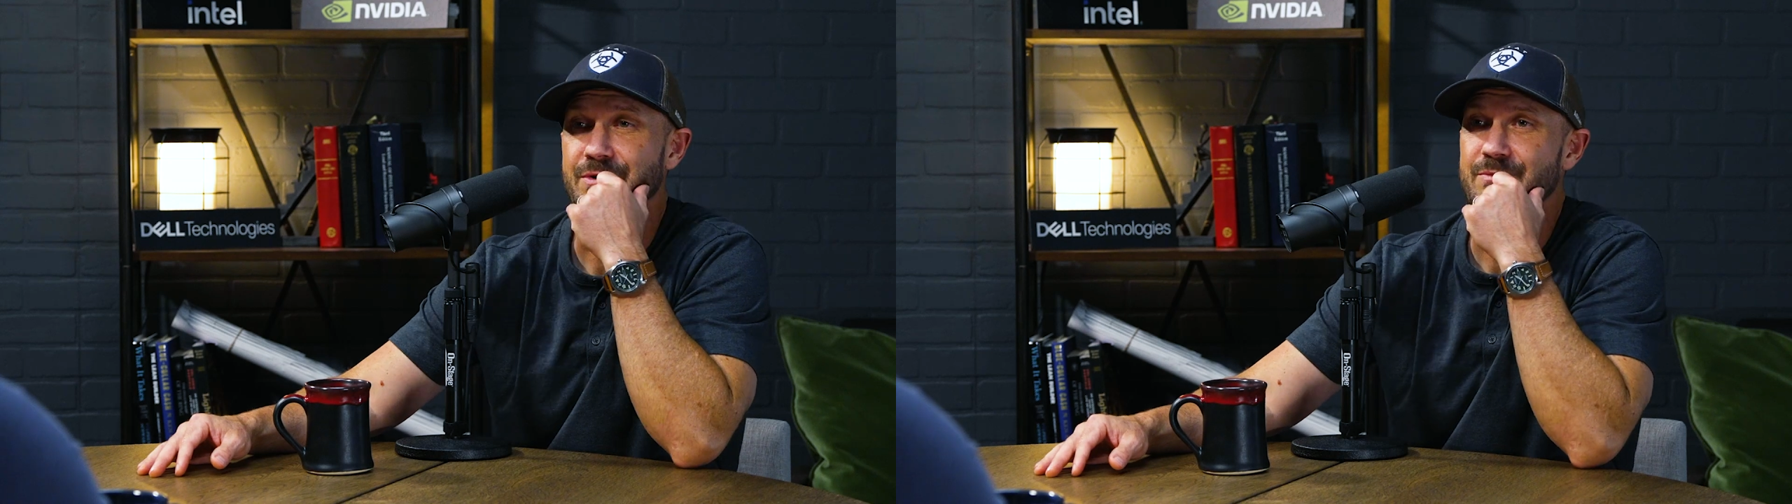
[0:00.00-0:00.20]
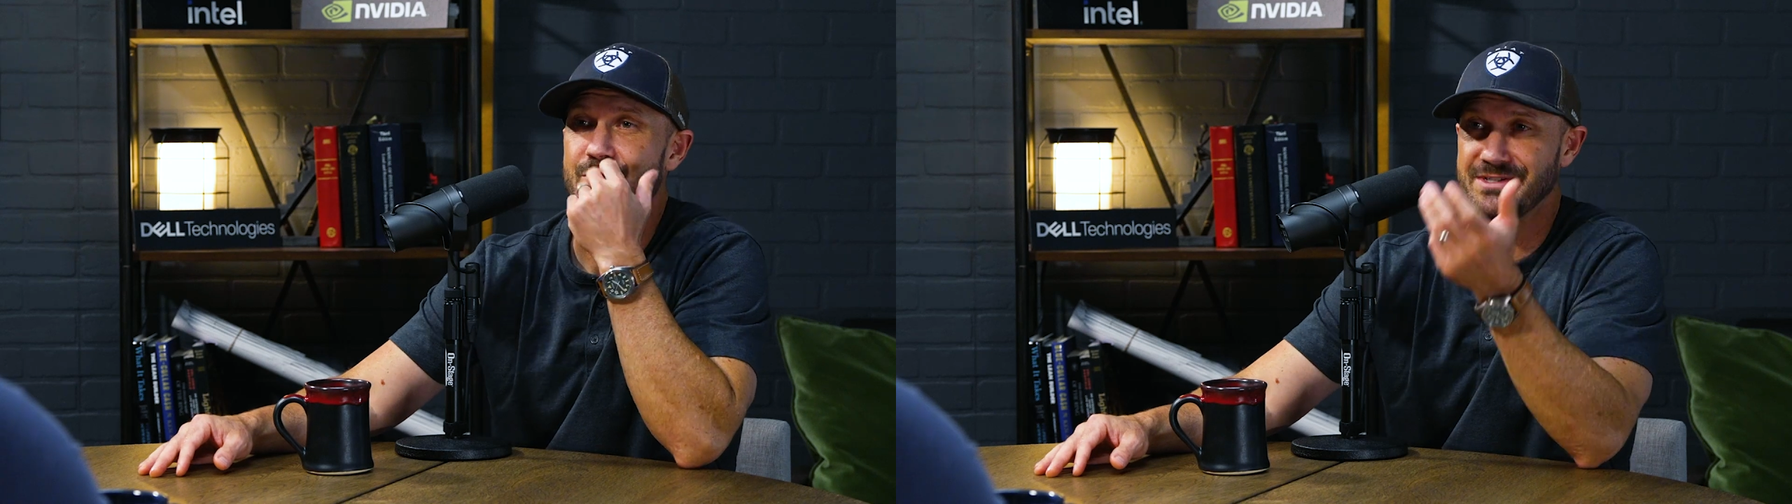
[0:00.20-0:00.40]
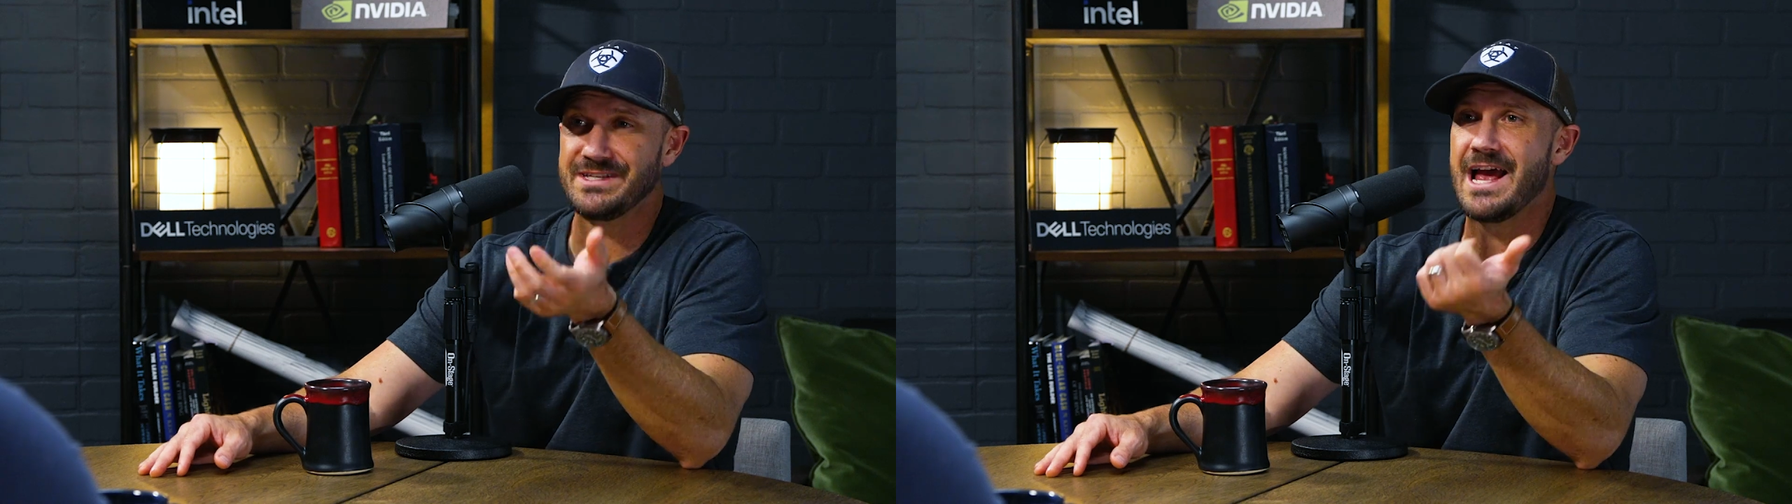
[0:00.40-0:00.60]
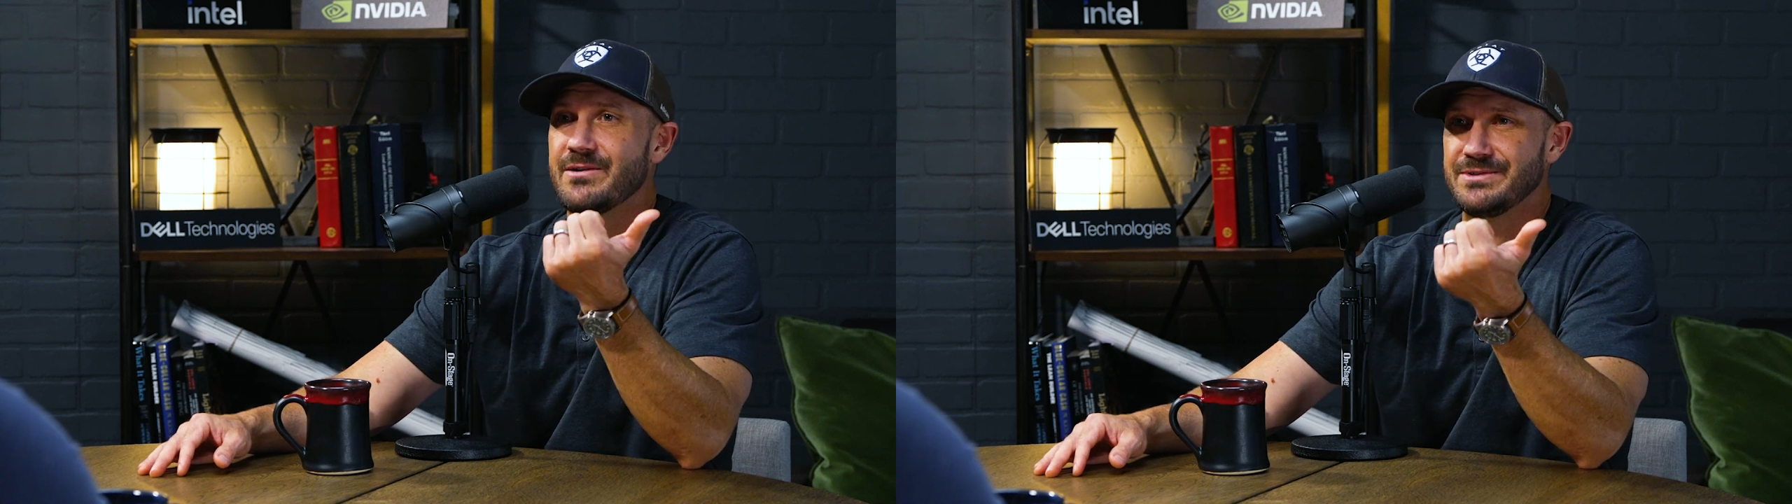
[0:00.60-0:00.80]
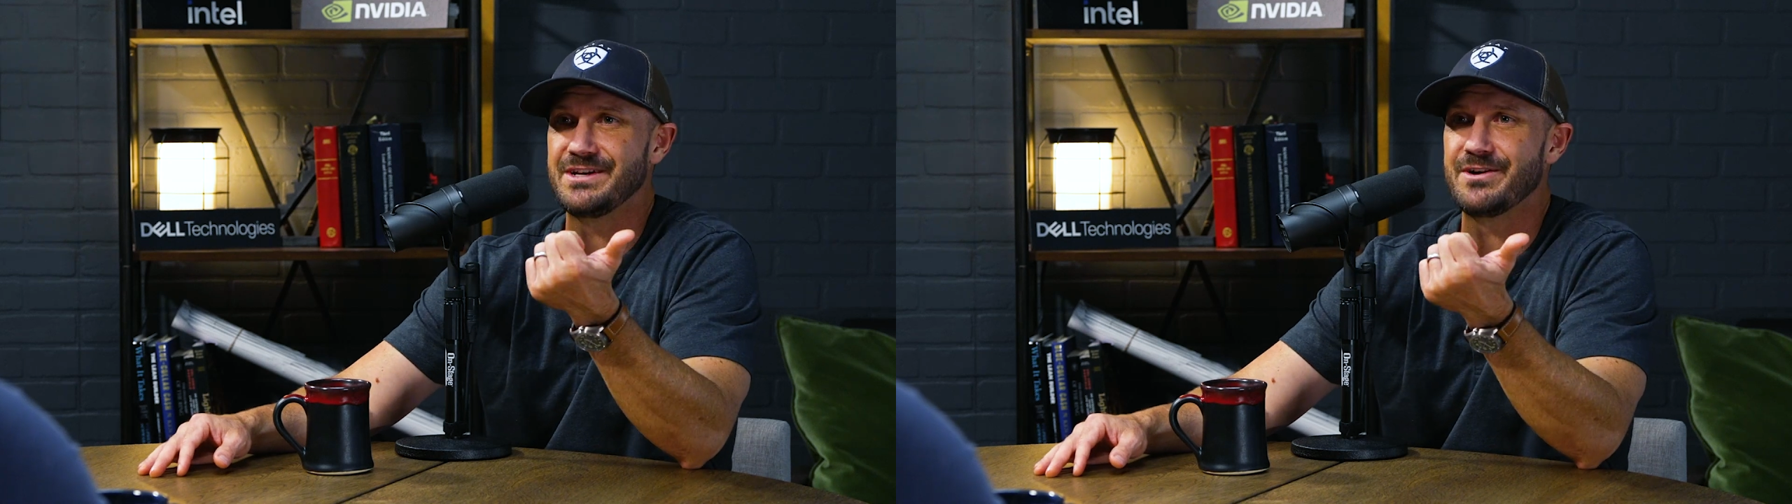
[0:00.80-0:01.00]
with when
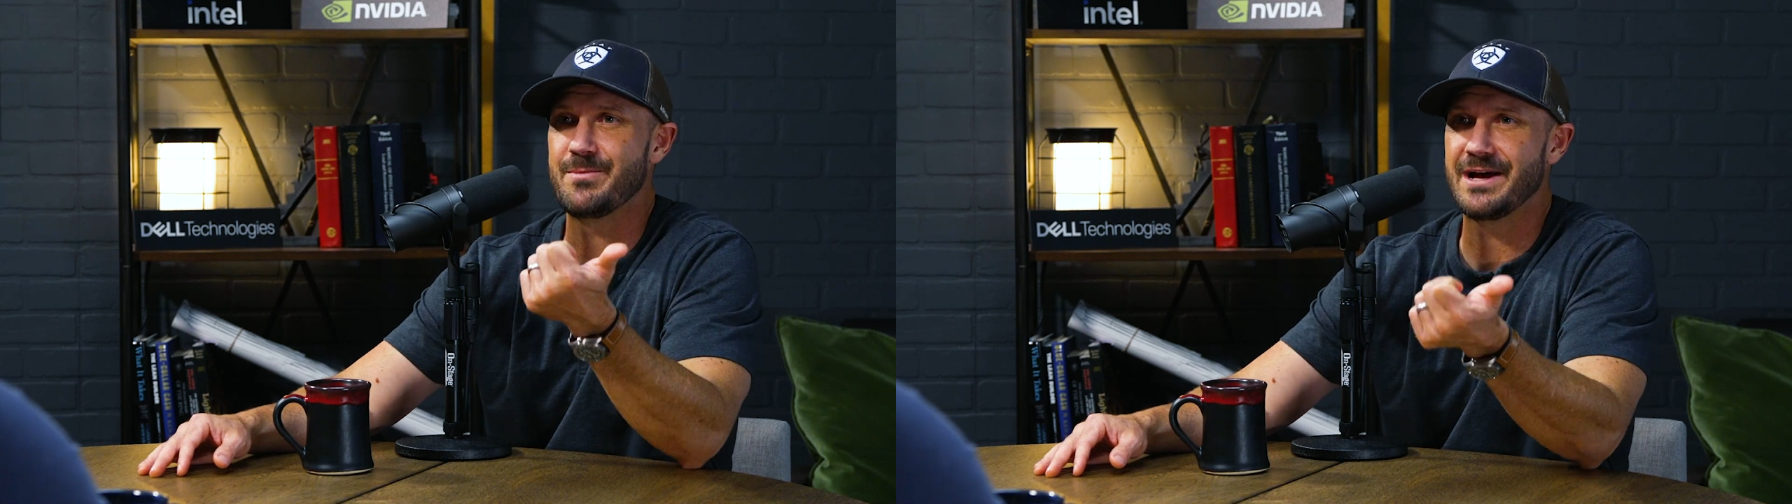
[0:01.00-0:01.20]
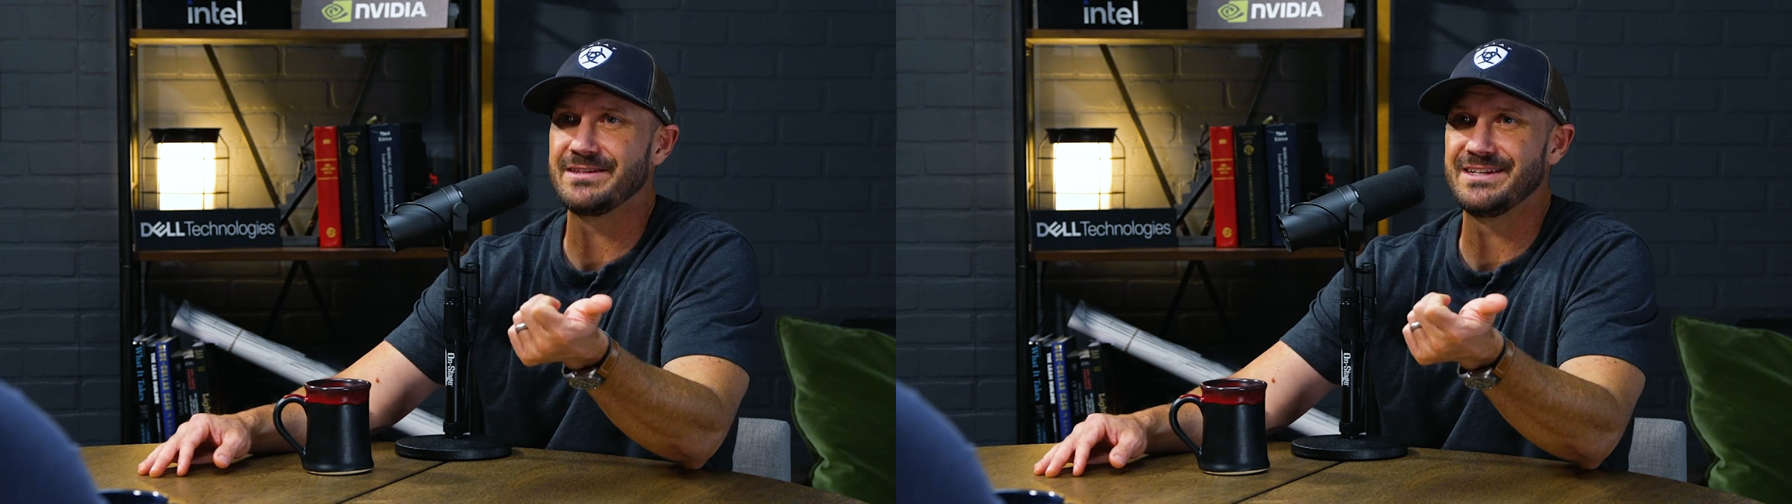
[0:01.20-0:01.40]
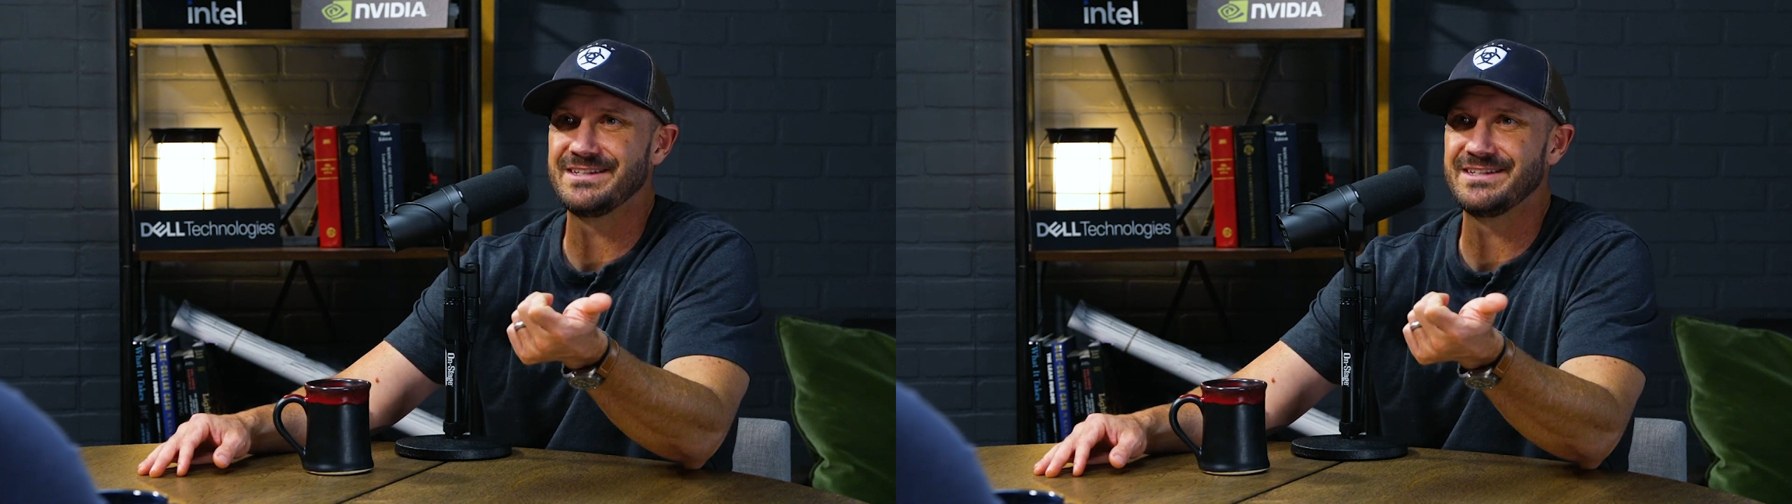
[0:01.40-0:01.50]
Zach was here about